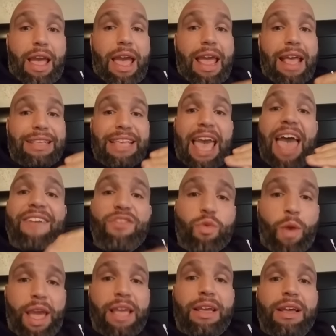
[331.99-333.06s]
as a
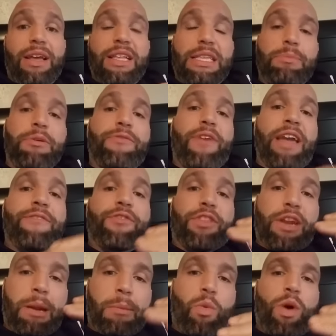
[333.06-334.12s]
heavyweight to be fighting for
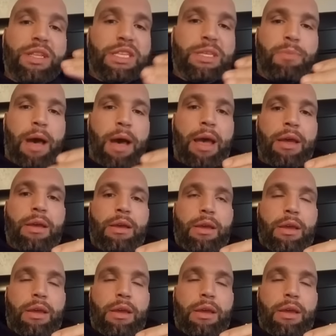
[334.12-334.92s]
the number one spot